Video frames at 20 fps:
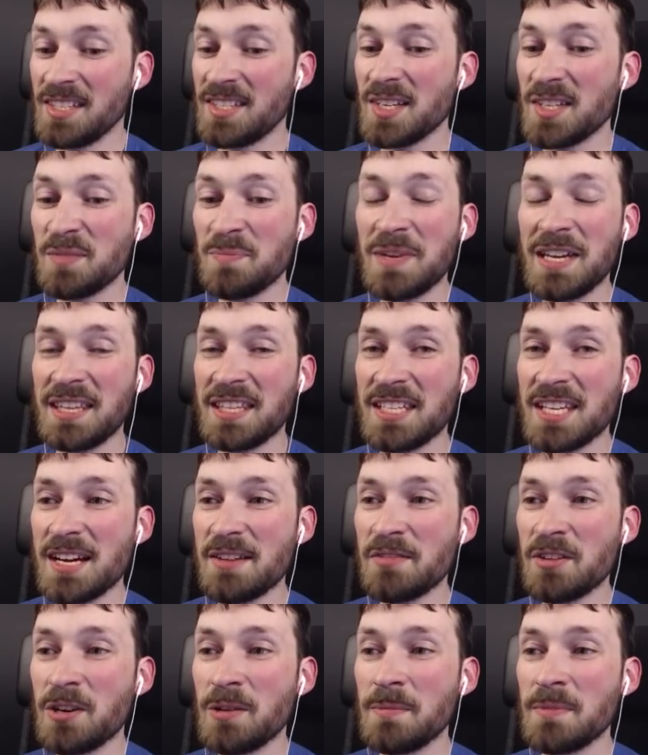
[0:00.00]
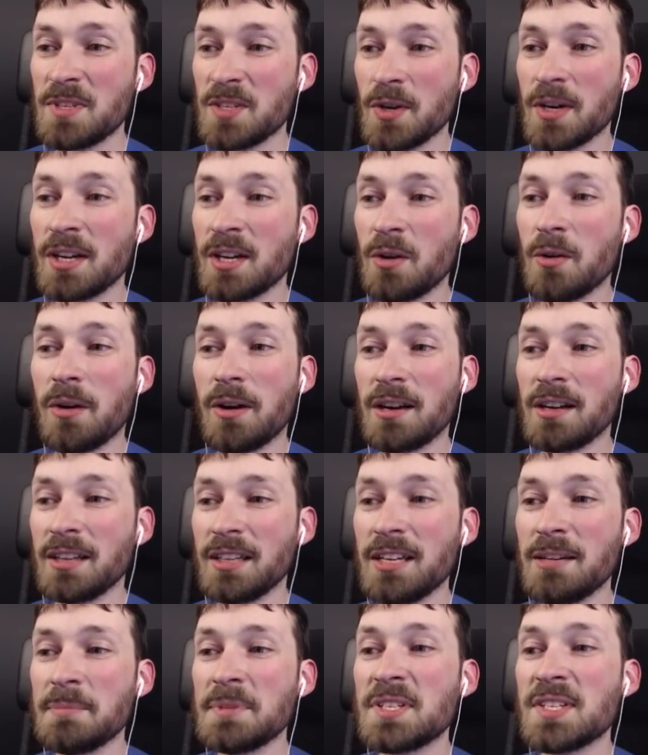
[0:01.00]
It says meet the devil, so I'm gonna go on
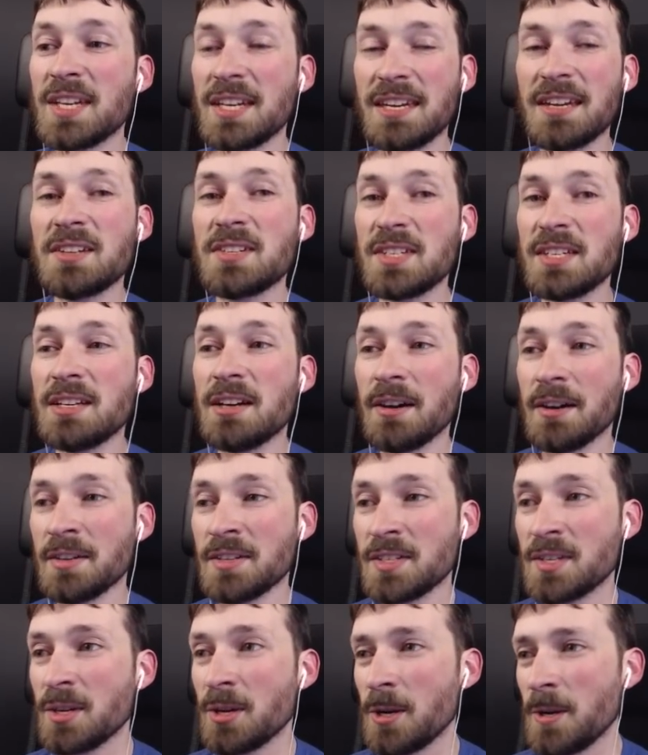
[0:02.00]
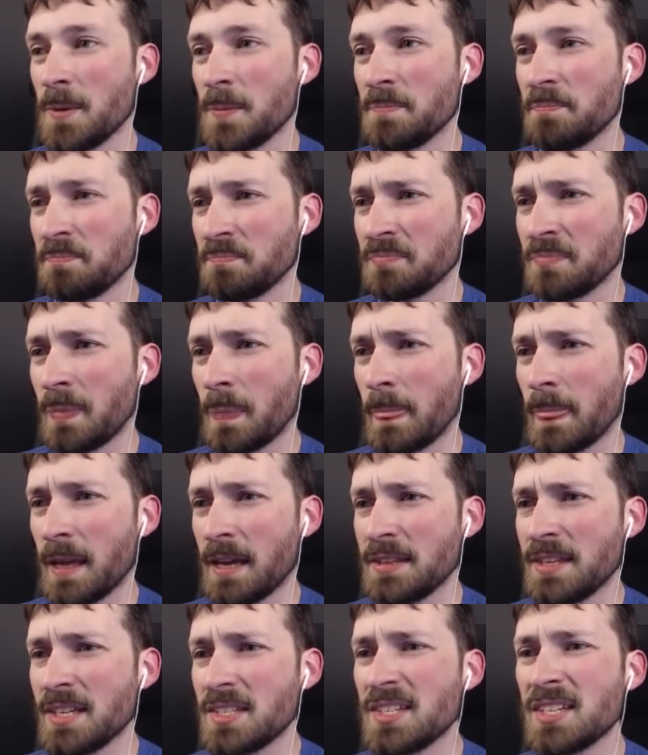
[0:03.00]
a limb and say yes, he does.
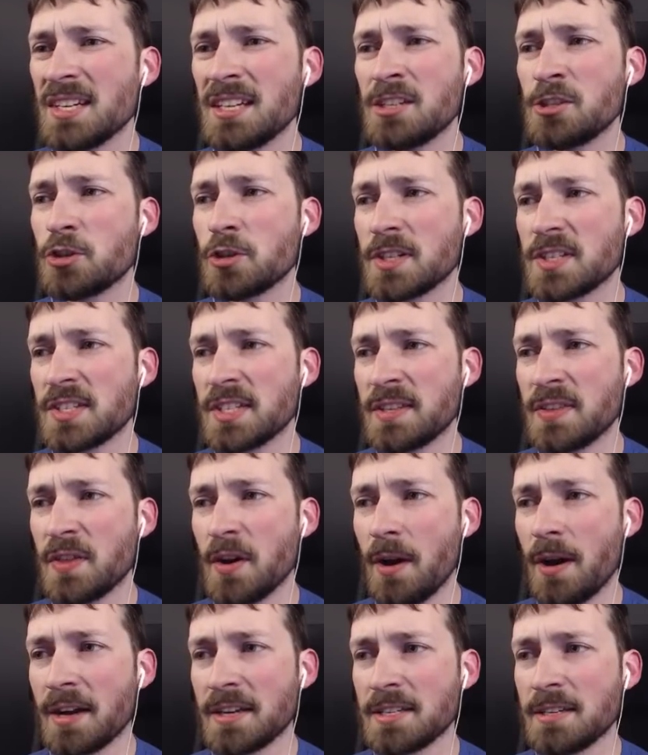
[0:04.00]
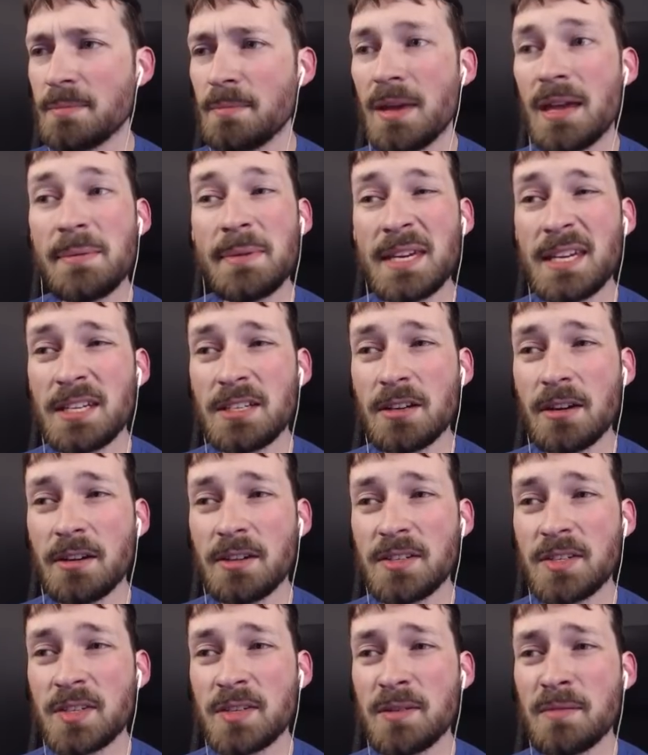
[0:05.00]
That's an interesting thought. Maybe he
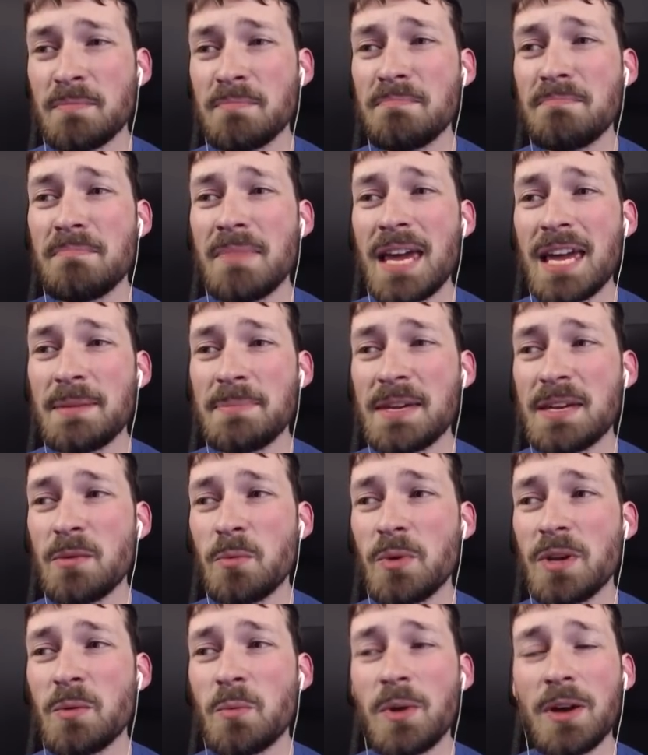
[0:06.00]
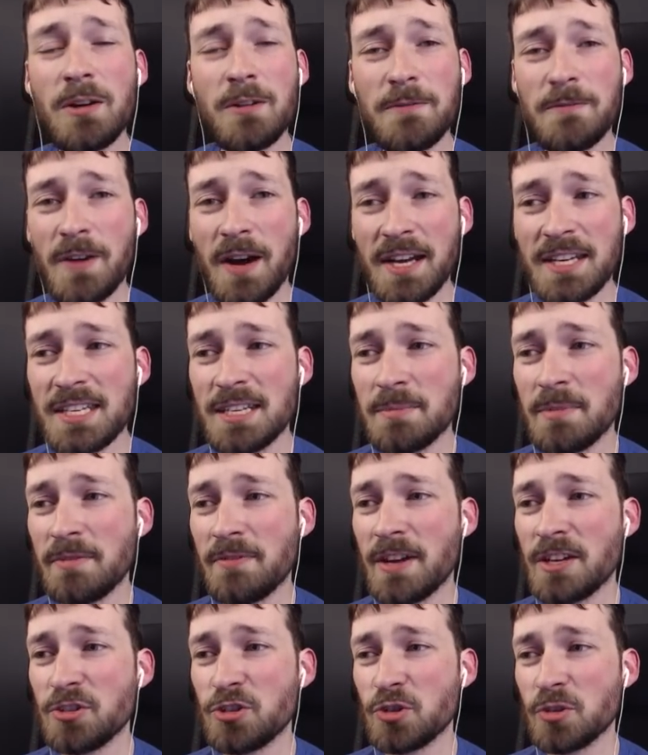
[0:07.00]
does. Maybe we will find him
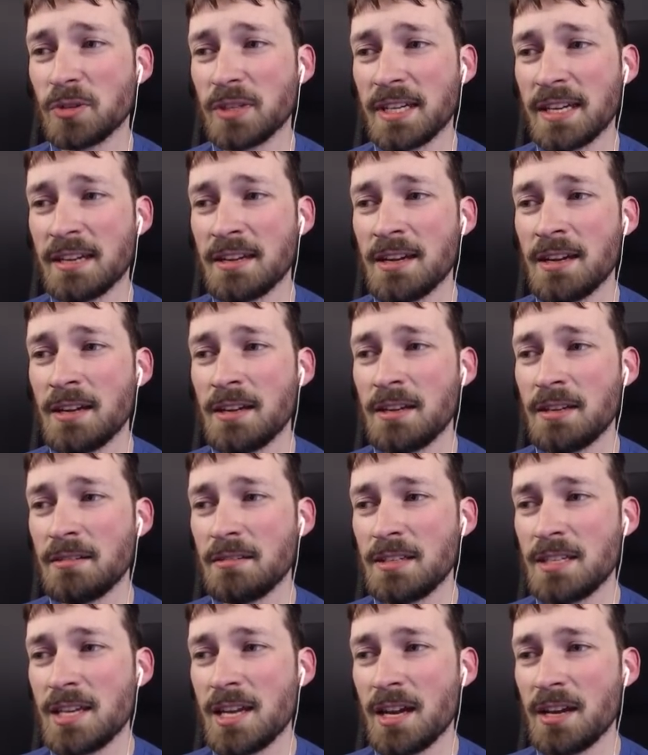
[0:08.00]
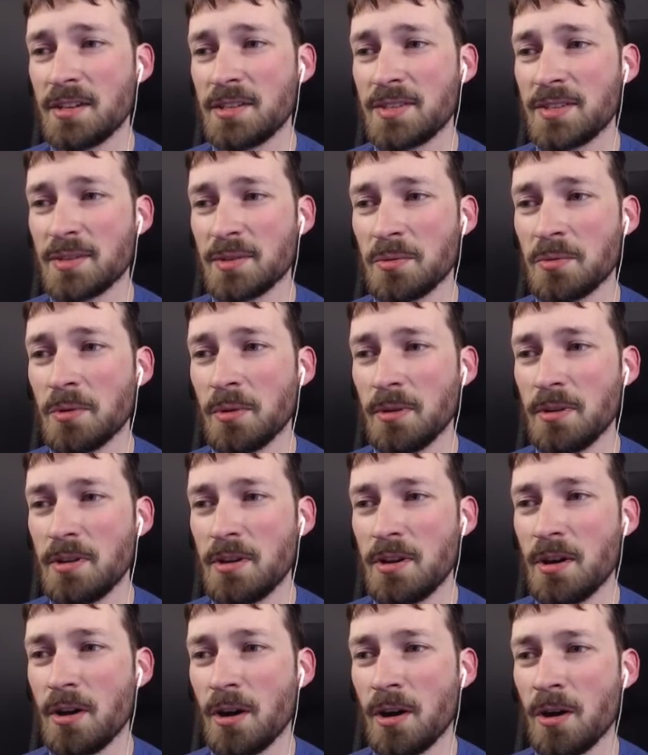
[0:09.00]
eventually. Yes or
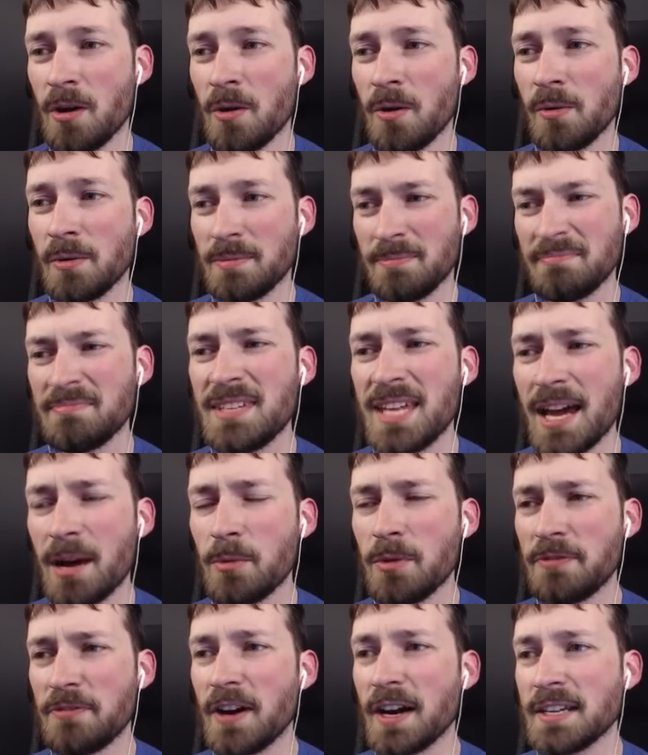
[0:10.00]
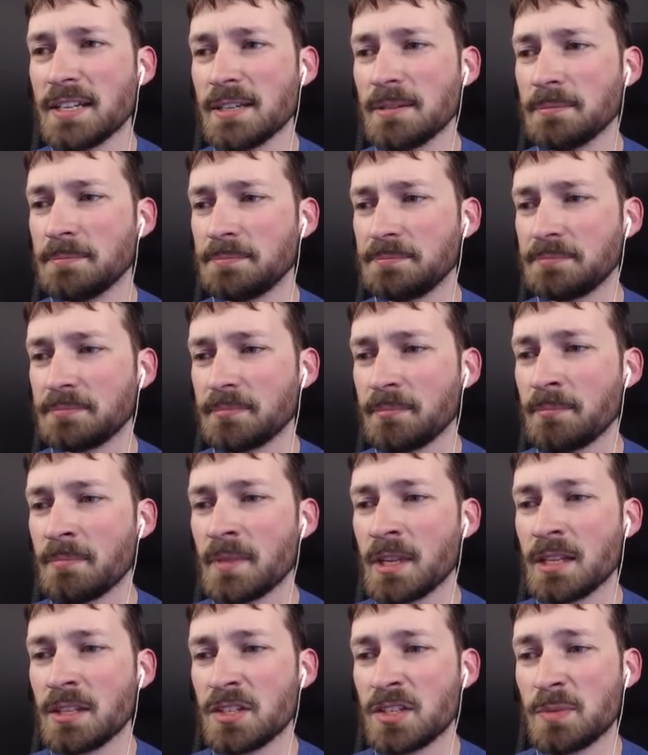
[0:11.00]
no? Yeah, we'll find him.
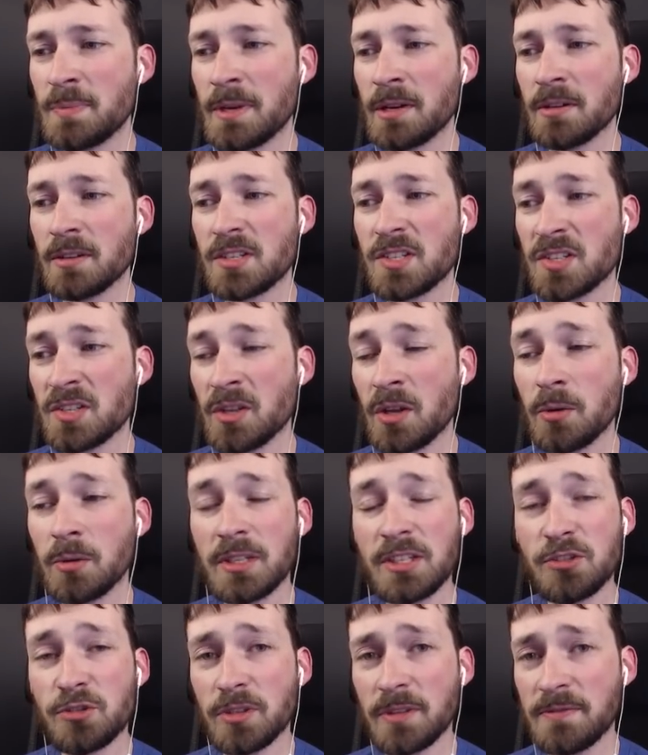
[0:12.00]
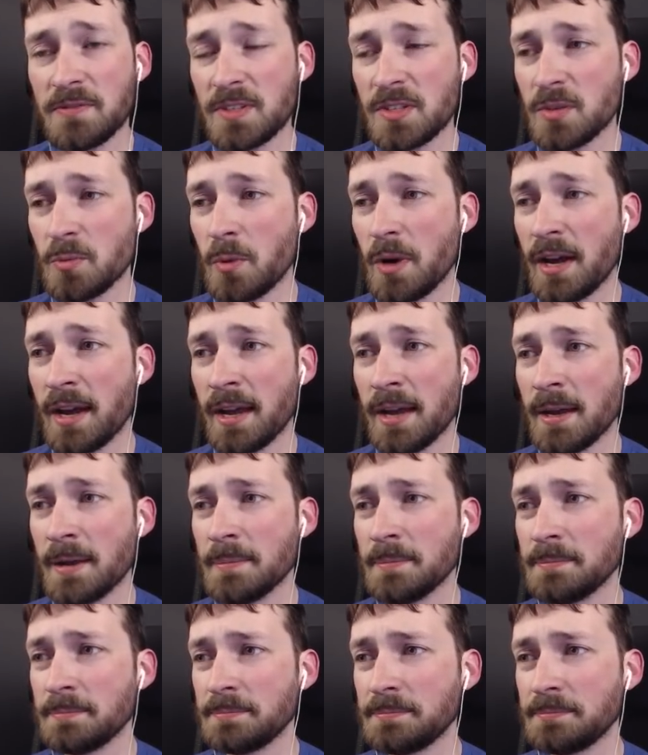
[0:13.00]
The spirit slowly drifts away.